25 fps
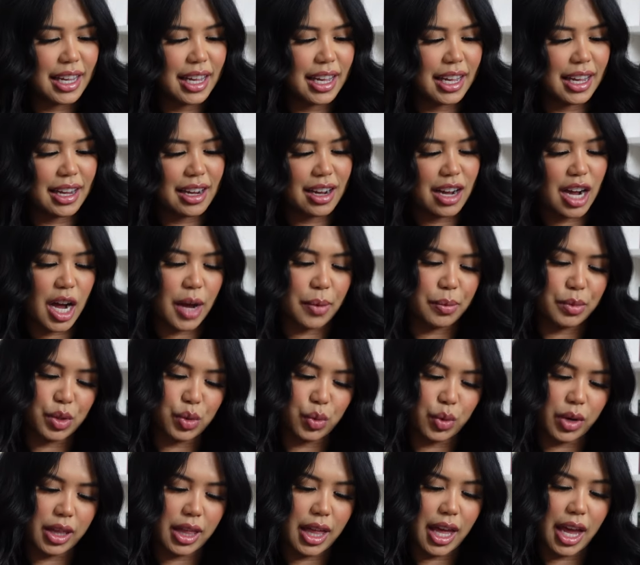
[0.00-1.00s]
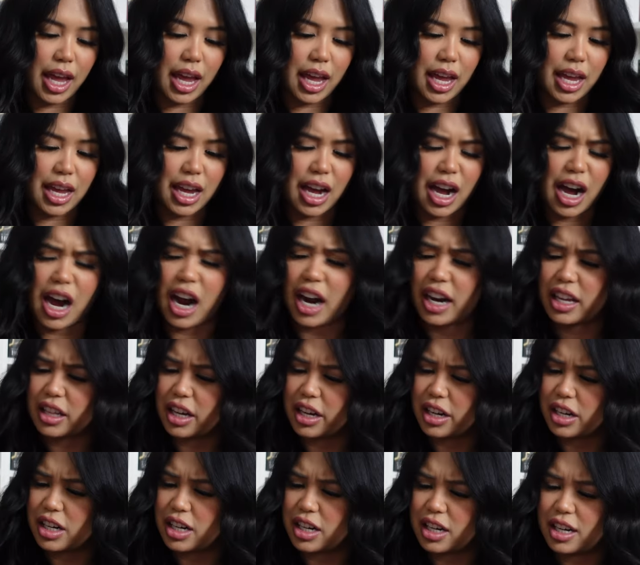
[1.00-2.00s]
It comes with a
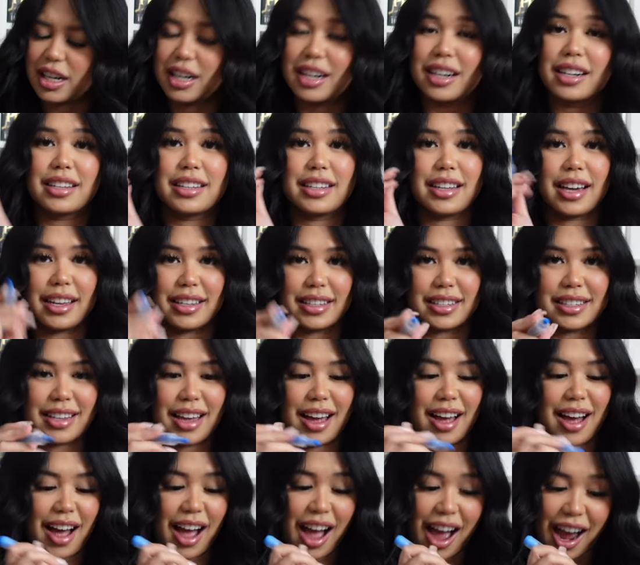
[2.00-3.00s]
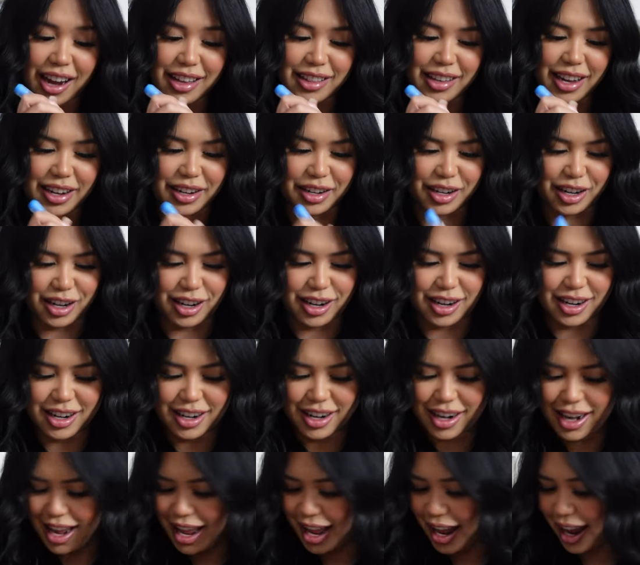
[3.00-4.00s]
highlighter. Yes, a highlighter.
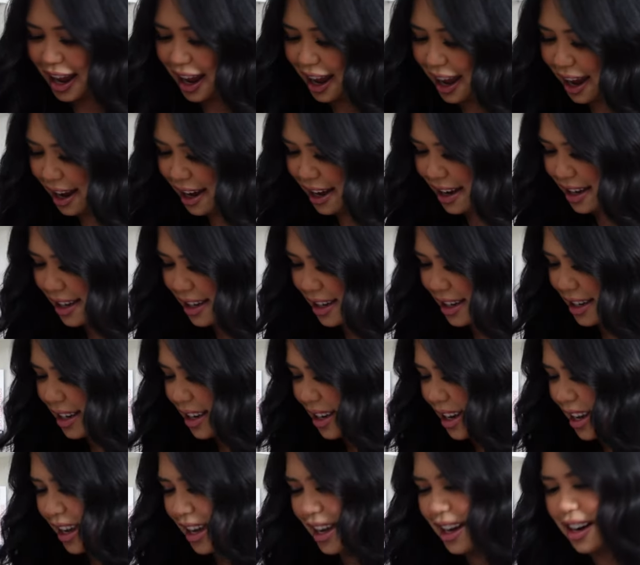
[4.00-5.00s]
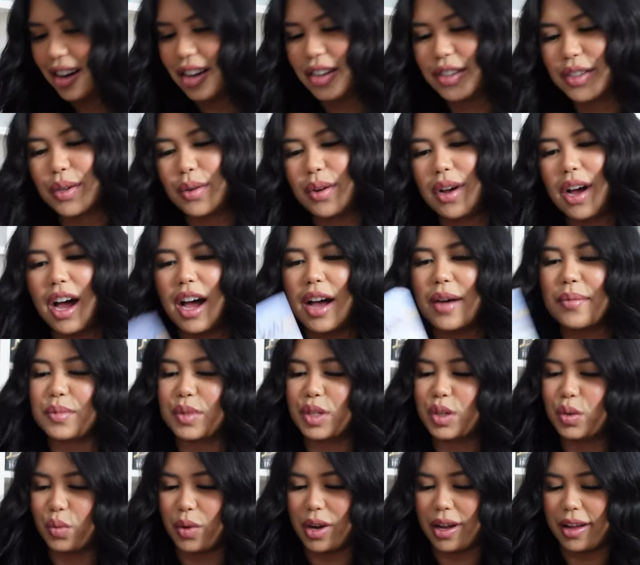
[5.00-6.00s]
And it also
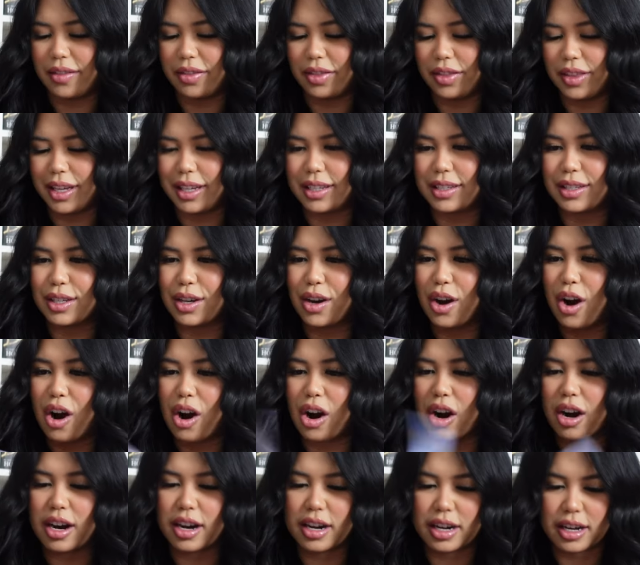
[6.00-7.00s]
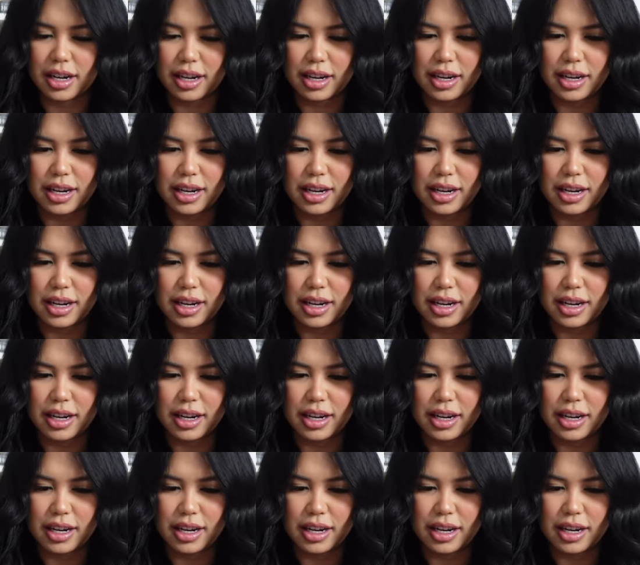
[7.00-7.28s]
comes with this card